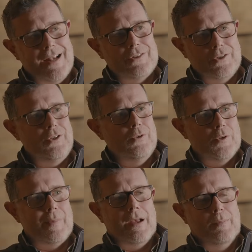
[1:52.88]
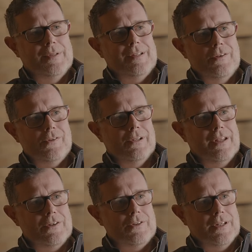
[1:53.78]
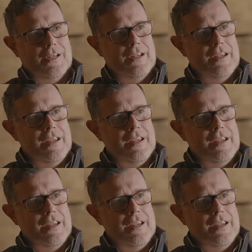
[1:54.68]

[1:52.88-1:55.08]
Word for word: has a huge amount of potential actually.